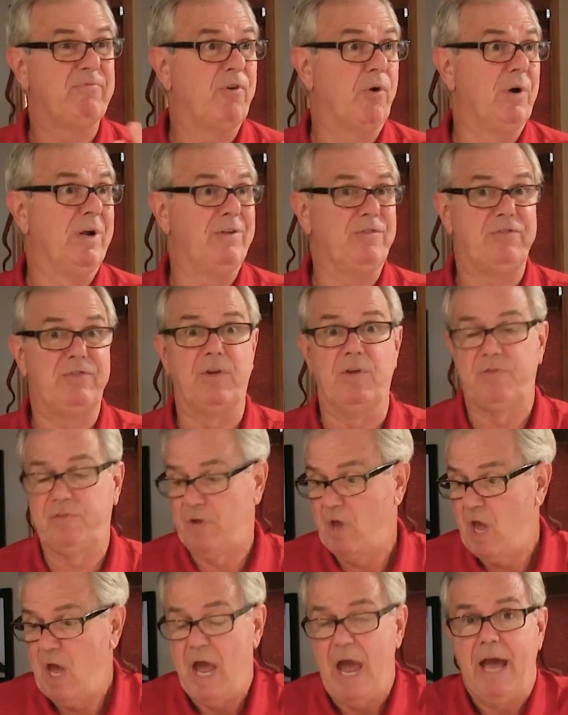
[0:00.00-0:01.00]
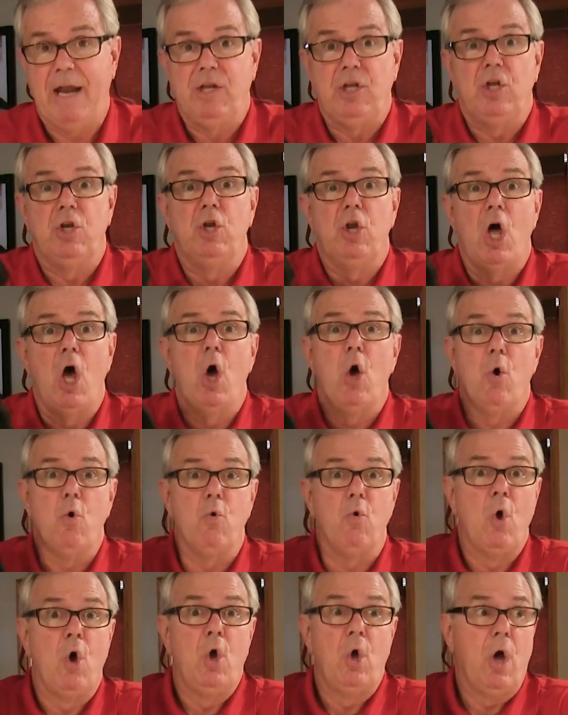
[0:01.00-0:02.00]
For instance, how do you
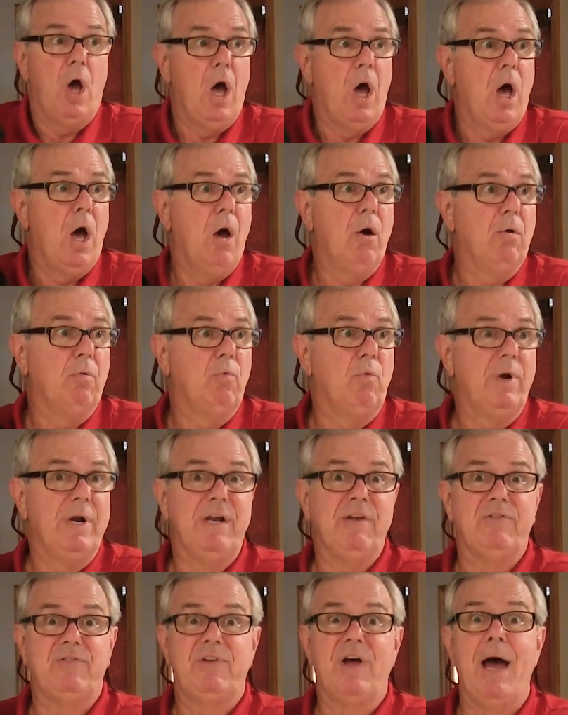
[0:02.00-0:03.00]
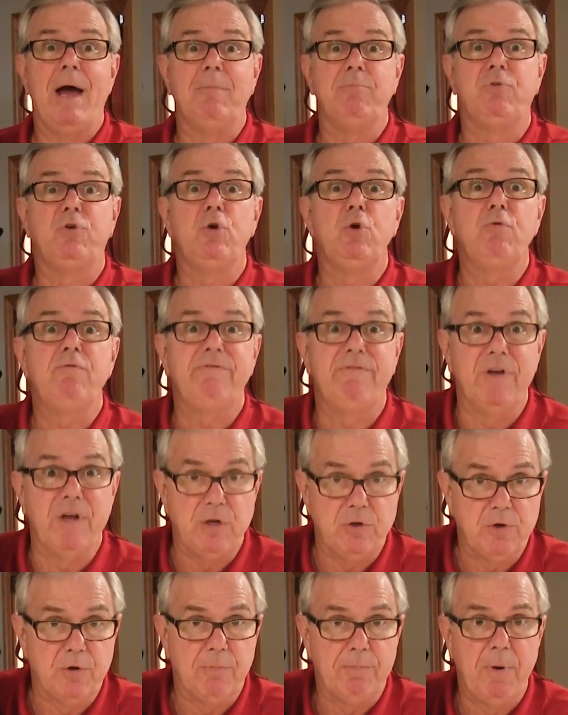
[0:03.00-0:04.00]
know when it's time to
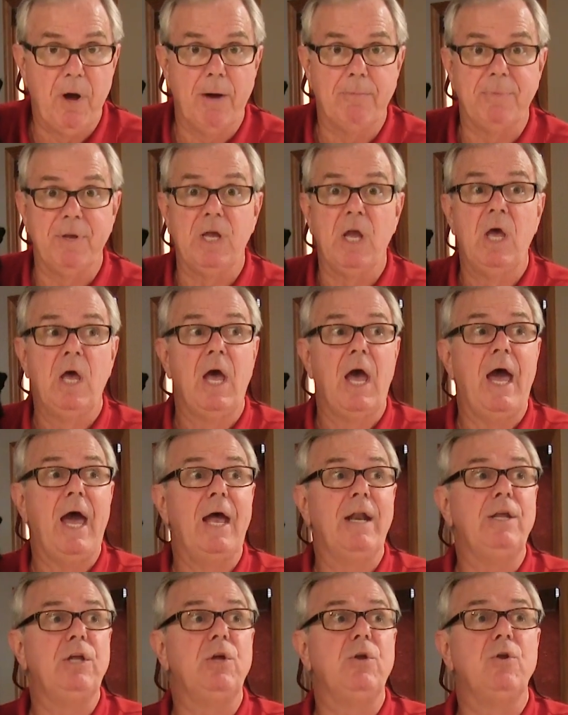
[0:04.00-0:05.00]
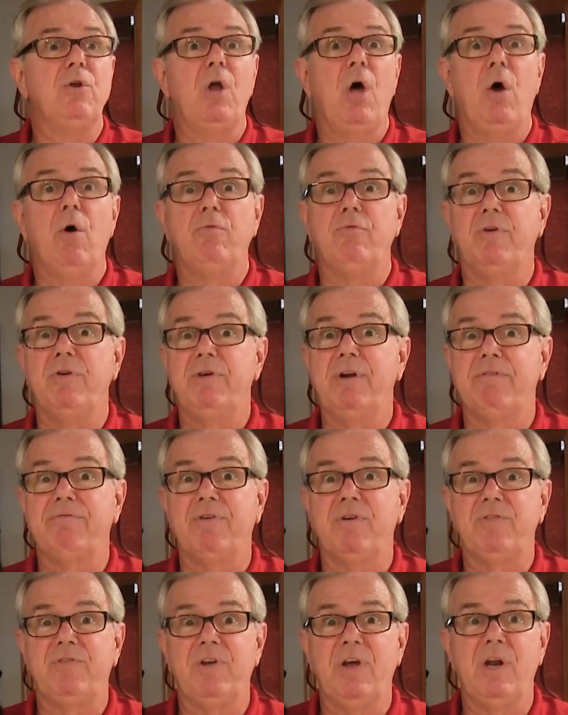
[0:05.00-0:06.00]
feed your puppy? How do you know the
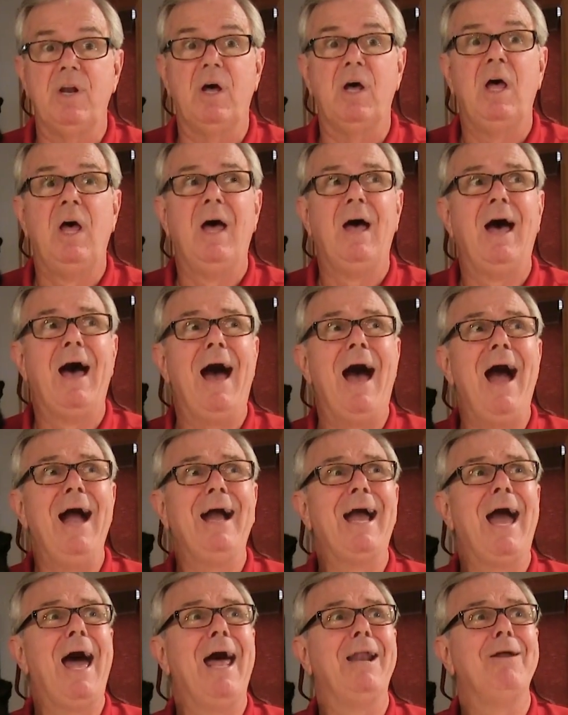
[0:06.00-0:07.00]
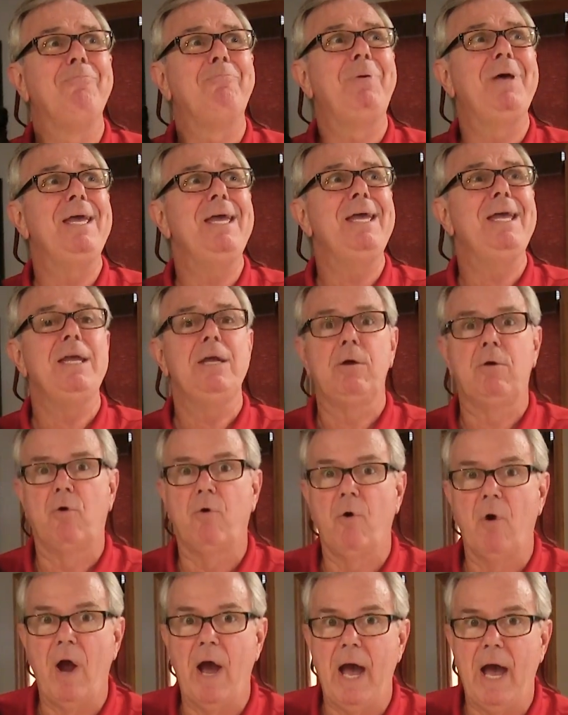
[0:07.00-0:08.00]
difference in a I gotta pee
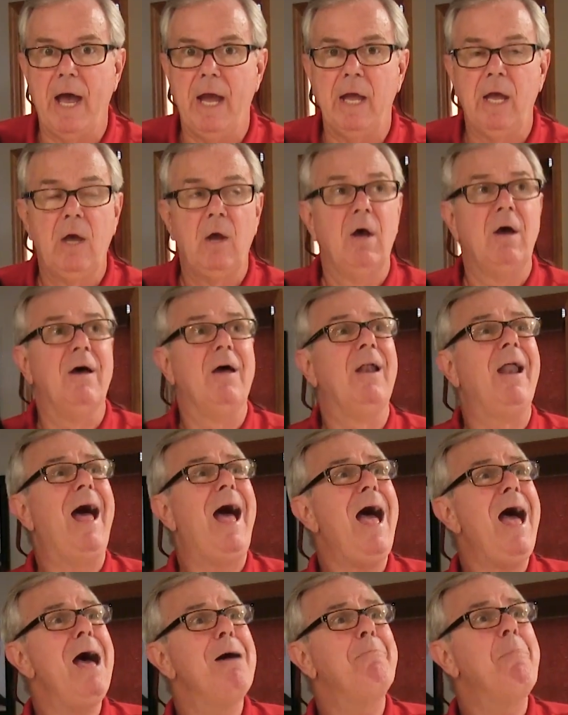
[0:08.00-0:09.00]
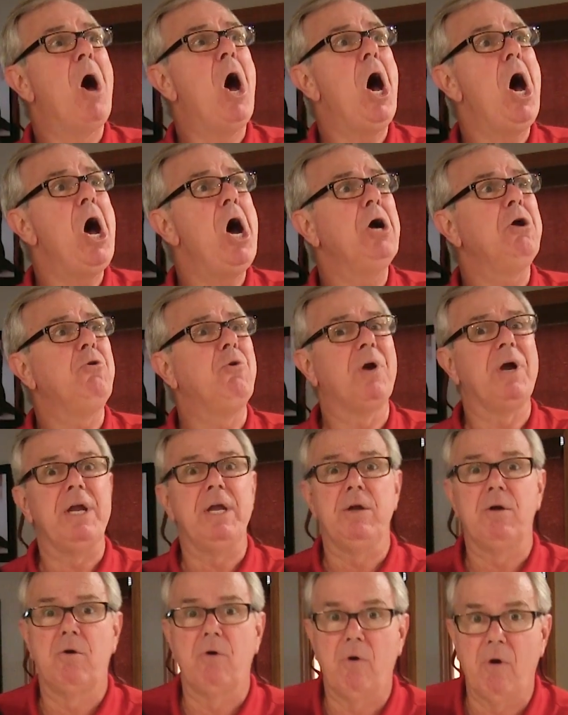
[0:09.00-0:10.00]
cry, an I'm
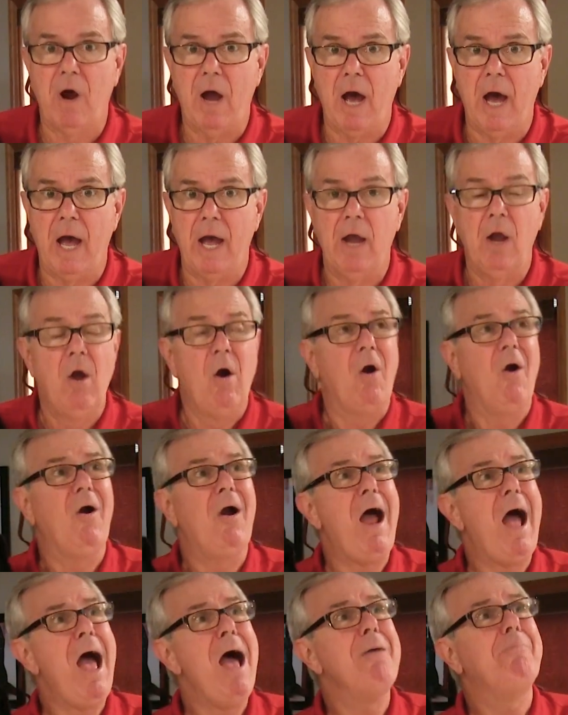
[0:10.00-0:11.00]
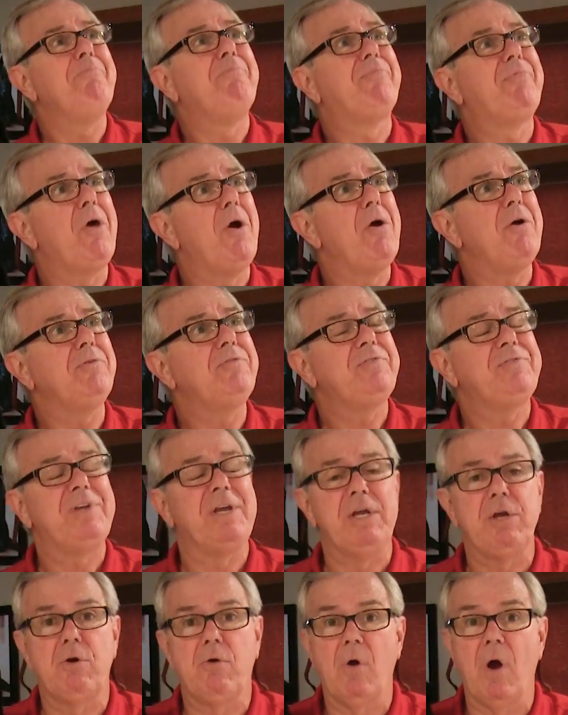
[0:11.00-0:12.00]
hungry cry, or I'm
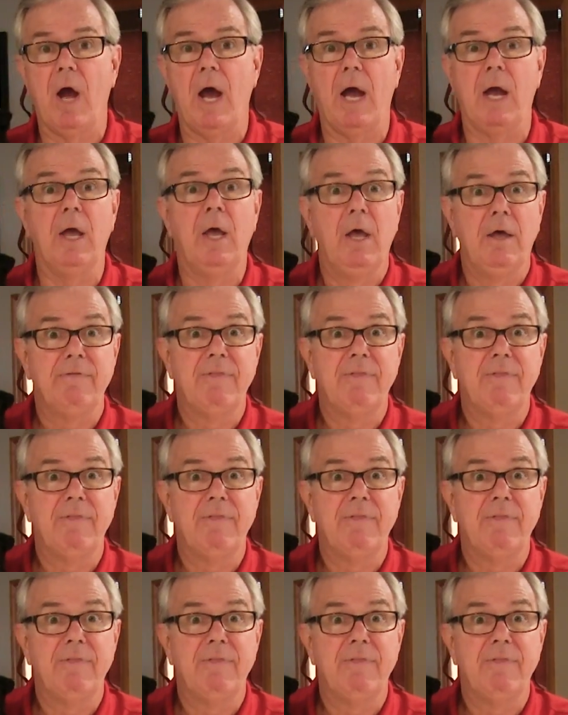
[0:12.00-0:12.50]
thirsty cry?